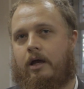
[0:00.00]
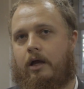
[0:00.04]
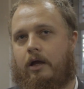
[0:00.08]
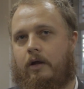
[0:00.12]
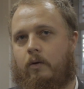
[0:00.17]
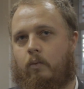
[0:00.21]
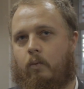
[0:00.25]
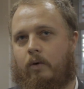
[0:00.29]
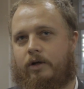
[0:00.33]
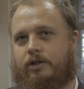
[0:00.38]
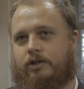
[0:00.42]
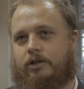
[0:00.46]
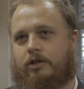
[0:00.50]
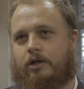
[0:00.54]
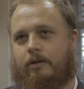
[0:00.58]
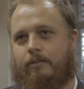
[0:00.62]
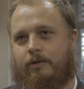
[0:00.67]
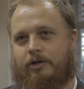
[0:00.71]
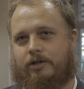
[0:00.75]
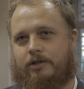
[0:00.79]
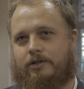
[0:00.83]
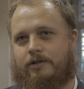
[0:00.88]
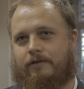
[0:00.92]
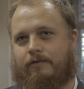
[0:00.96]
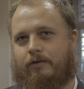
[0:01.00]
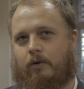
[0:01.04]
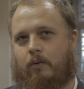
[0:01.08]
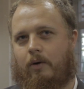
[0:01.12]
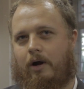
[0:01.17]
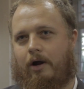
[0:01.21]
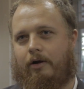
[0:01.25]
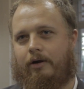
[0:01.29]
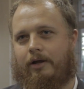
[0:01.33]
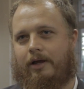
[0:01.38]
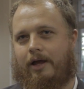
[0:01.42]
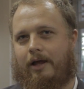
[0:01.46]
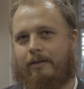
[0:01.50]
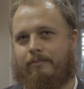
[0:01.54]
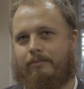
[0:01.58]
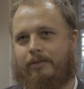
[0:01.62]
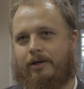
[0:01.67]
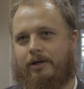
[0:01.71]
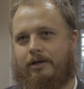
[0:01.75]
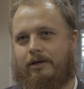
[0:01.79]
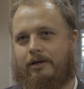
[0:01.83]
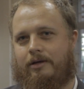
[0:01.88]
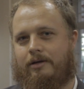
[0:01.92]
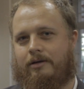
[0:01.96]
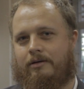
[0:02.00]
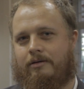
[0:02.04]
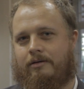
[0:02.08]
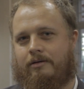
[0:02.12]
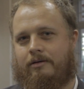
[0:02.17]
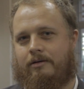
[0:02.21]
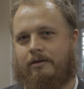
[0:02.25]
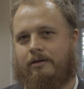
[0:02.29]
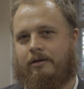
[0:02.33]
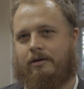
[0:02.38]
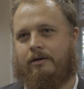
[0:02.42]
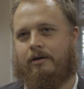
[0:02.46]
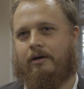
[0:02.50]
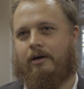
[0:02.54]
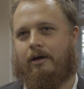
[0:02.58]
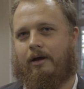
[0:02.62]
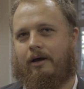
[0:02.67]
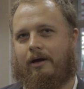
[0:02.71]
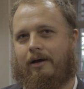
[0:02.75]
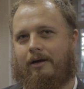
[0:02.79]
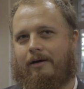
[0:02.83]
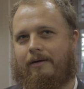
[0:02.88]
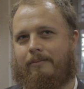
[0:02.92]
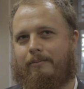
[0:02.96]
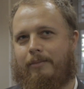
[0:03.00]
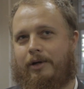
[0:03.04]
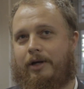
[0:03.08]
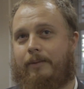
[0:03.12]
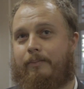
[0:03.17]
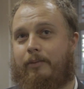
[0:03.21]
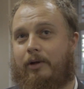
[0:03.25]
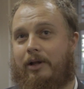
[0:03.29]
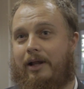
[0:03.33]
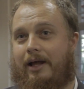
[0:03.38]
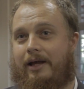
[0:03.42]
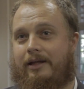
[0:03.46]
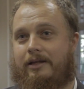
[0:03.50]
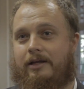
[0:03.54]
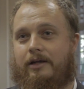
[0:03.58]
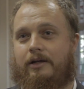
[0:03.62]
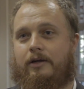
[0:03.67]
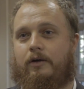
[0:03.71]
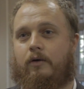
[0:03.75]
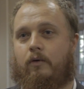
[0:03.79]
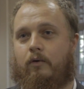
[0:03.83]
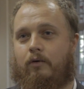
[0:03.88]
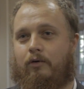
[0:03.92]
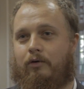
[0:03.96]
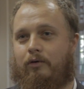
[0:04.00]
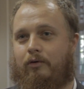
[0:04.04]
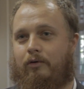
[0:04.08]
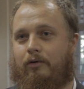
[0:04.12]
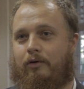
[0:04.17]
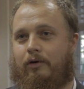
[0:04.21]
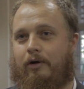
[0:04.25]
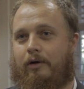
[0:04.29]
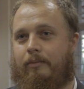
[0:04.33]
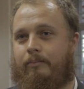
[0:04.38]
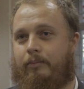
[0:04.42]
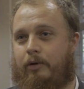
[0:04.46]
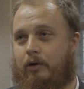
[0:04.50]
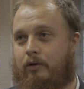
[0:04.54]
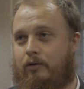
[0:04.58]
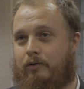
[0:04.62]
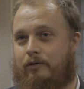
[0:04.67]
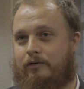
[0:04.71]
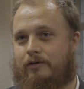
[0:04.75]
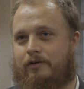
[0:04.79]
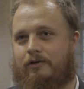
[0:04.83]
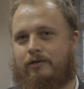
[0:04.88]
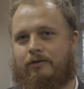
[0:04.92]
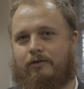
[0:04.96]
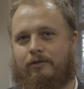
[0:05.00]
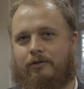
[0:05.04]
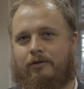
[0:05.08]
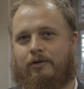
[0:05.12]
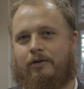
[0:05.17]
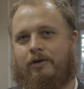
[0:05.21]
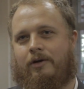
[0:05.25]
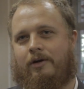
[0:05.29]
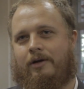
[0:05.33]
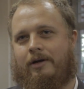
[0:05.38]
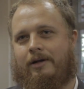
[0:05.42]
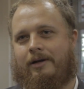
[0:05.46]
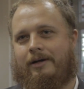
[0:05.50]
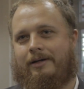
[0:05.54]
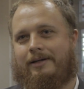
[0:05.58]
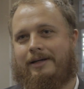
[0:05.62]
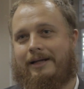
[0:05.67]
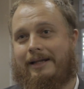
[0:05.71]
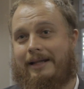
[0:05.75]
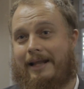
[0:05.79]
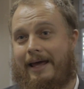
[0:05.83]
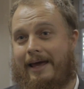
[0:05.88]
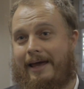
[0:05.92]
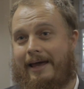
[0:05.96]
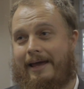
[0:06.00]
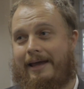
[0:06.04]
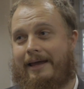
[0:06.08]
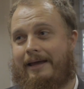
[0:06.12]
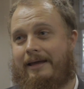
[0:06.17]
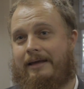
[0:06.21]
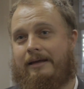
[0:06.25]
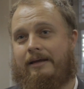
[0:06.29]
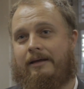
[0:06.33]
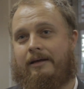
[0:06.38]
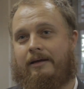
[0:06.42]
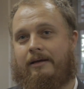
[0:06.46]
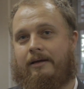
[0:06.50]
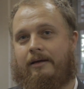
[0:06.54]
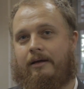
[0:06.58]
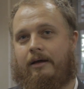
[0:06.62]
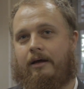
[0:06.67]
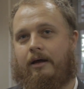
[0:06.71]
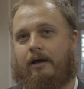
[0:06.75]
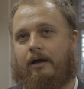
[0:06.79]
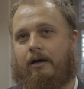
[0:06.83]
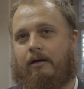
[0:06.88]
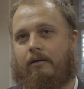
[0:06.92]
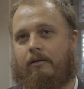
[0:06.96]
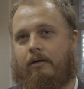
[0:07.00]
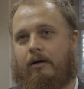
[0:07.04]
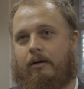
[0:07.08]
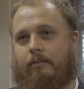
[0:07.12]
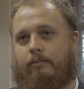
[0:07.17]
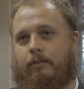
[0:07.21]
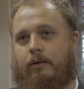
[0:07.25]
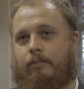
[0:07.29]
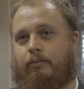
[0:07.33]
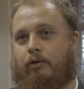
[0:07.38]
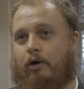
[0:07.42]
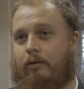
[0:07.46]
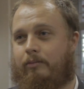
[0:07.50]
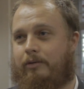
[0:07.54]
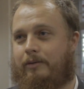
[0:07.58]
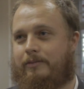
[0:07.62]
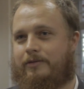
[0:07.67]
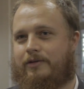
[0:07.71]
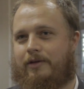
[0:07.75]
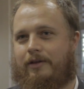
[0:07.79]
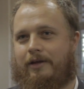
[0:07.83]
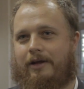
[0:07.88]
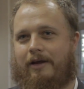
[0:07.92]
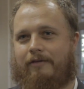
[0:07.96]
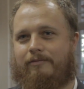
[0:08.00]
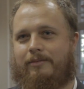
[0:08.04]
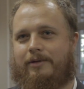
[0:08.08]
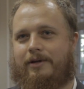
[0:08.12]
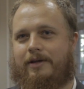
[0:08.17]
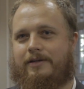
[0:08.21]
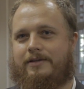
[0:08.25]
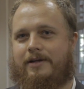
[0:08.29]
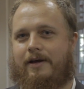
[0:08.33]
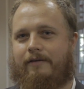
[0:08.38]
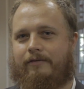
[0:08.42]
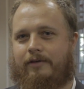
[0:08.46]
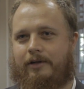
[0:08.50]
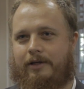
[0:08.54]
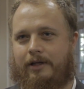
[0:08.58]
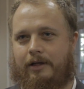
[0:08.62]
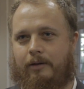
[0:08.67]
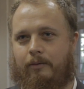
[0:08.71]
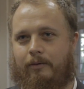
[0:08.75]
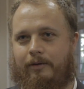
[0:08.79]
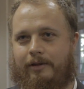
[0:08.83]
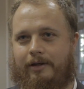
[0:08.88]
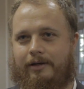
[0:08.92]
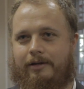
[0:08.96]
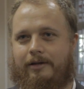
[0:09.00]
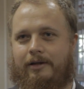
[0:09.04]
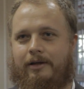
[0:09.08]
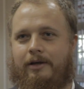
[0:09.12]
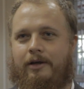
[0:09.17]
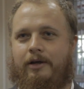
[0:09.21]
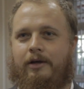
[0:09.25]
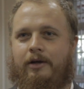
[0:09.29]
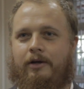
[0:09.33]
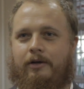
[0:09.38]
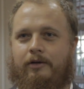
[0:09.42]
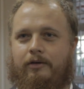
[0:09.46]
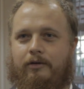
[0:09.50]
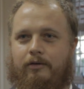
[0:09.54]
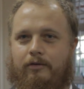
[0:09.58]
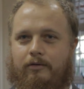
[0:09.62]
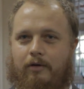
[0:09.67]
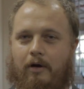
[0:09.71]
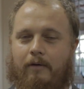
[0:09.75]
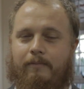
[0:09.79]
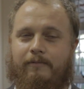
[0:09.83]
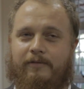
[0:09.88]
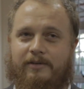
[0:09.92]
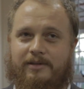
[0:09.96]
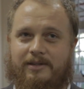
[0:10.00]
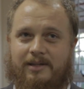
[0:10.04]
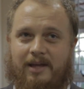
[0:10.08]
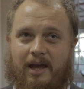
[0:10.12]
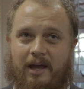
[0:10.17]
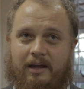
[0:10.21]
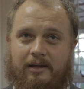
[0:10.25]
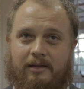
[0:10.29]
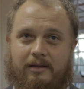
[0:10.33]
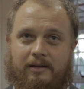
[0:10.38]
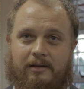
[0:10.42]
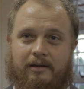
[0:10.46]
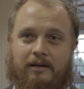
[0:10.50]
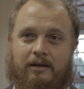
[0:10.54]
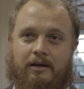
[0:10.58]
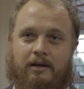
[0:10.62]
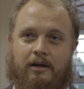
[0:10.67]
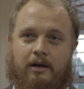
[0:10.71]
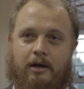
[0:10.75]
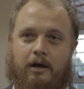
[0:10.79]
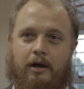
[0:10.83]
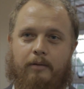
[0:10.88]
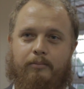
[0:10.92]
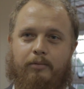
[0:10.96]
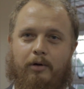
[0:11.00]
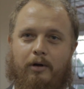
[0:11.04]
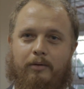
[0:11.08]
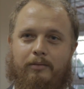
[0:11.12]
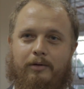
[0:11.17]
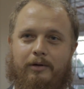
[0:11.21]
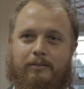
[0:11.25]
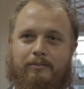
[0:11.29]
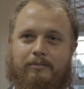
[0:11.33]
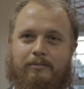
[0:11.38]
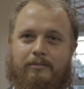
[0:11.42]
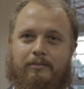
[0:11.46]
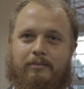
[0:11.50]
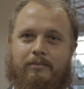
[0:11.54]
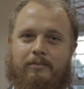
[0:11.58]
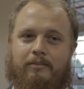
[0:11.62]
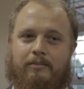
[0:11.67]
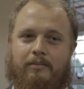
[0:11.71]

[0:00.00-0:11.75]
in which commissions of inquiry can be manipulated or abused to delay a problem so the government doesn't have to deal with it, to obfuscate a problem,